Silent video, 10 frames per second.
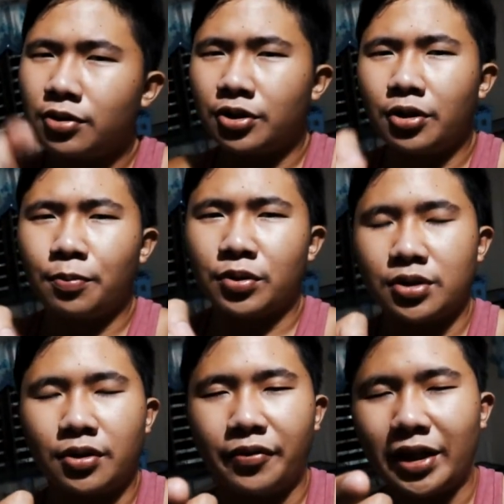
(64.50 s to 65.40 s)
turn on
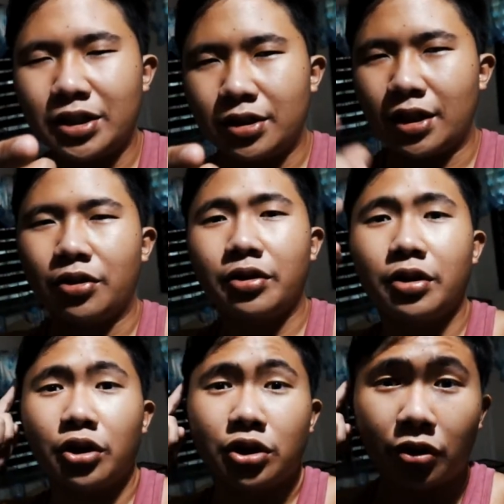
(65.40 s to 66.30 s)
post notifications so that,
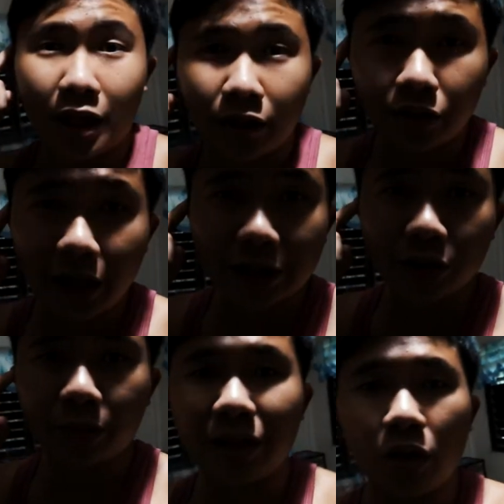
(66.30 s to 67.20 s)
so that you guys
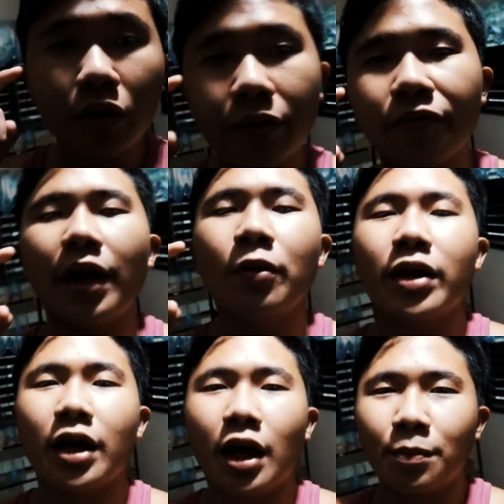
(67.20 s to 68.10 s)
will be notified
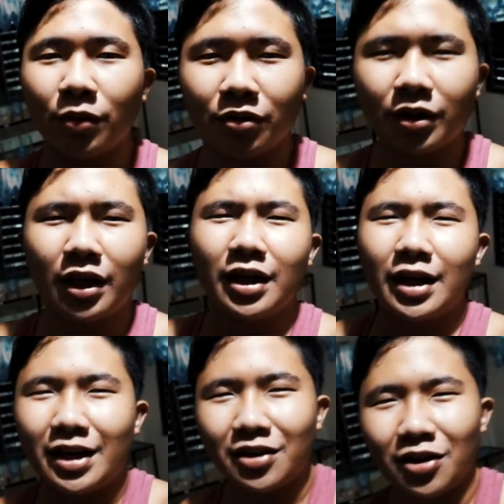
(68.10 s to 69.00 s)
when I upload
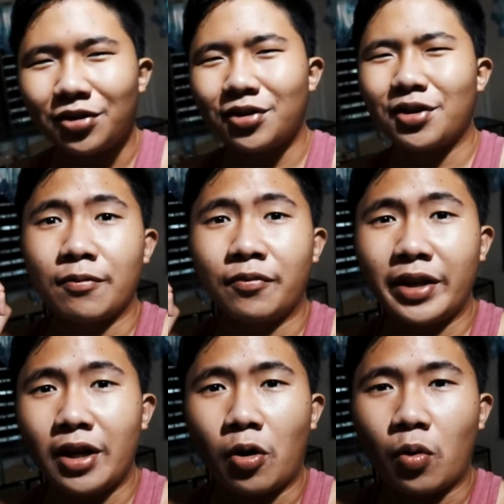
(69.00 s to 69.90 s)
another
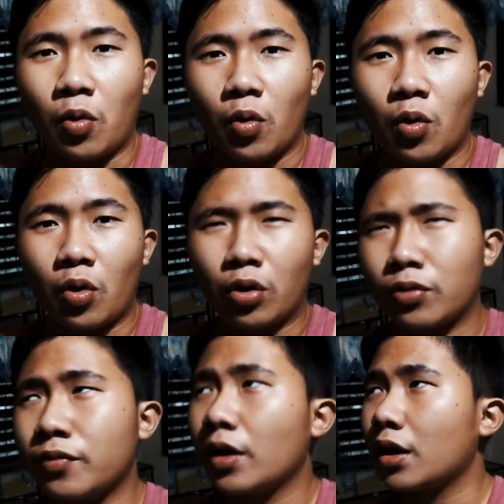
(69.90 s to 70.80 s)
video or
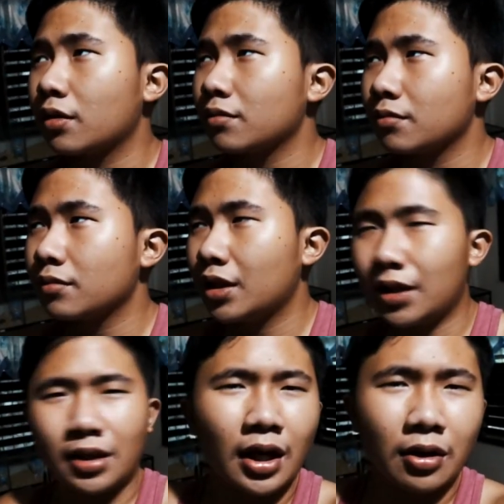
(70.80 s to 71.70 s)
vlog.
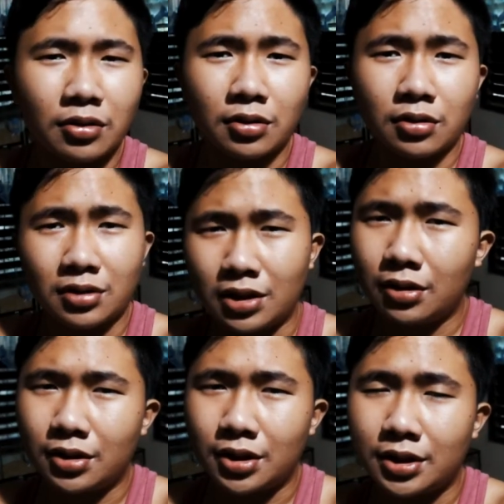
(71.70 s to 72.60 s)
I think I could
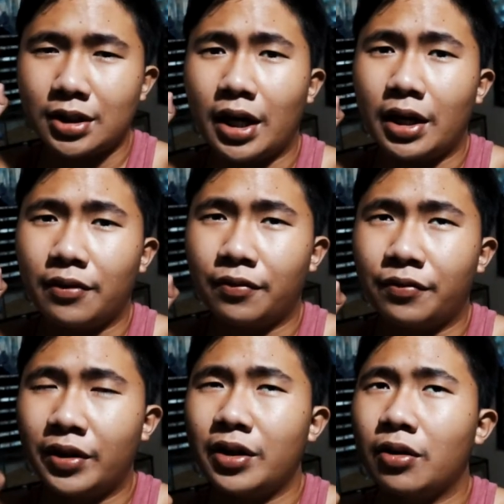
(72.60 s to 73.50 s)
consider this a
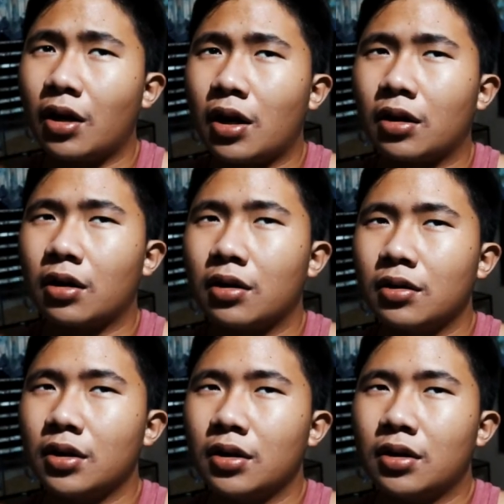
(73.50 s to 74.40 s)
video log
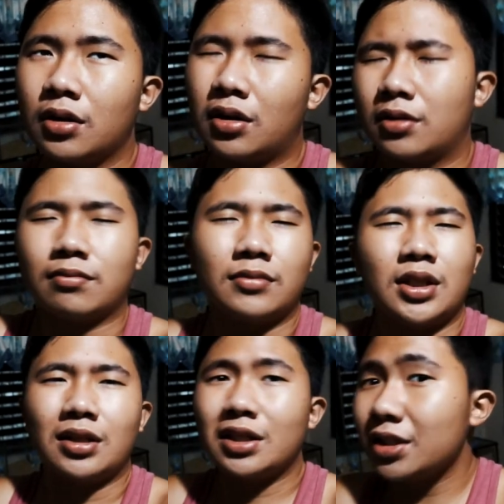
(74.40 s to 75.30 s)
or
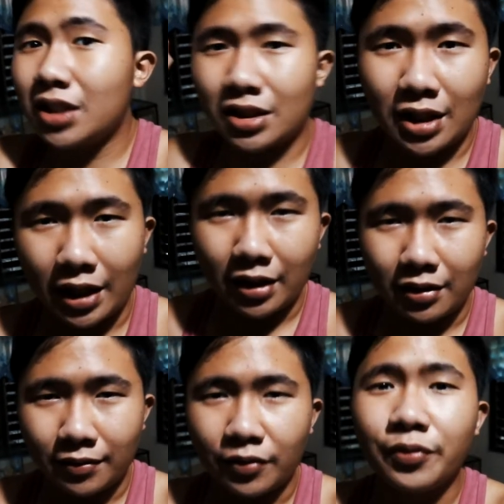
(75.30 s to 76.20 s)
let's just
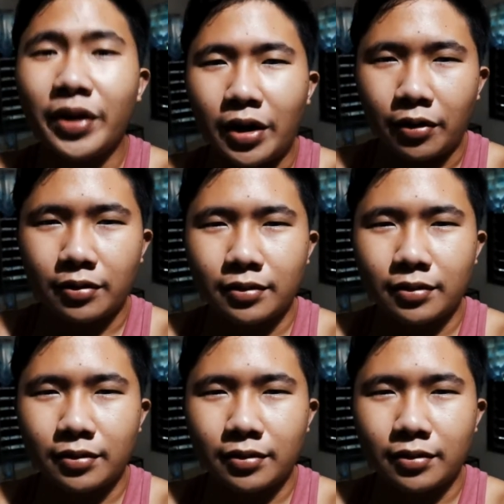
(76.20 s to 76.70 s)
say video.